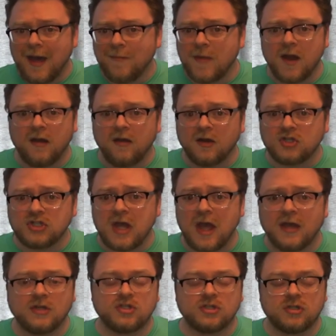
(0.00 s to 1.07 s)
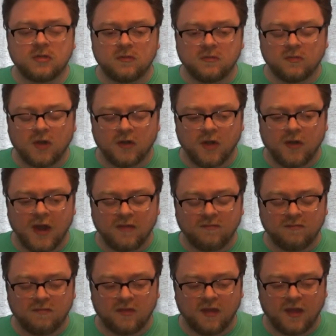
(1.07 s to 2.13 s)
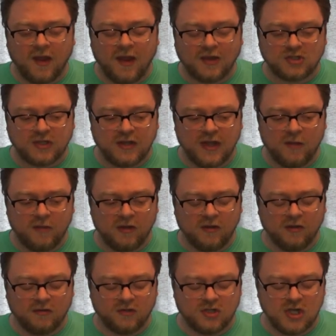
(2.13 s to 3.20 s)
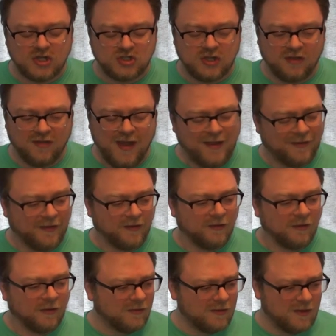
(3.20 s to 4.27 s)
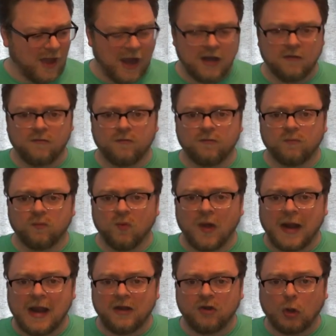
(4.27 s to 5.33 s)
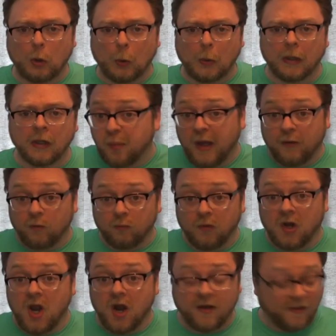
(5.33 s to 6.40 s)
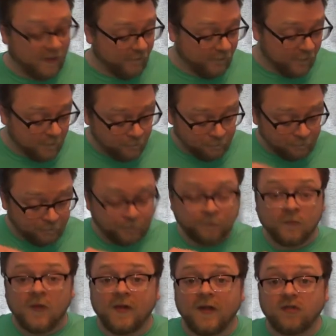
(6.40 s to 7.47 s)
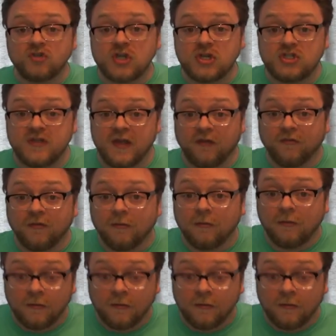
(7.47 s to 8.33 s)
I'm not here to judge. Well, no, I think I actually am here to judge exactly kind of what I do. But regardless, let's judge these.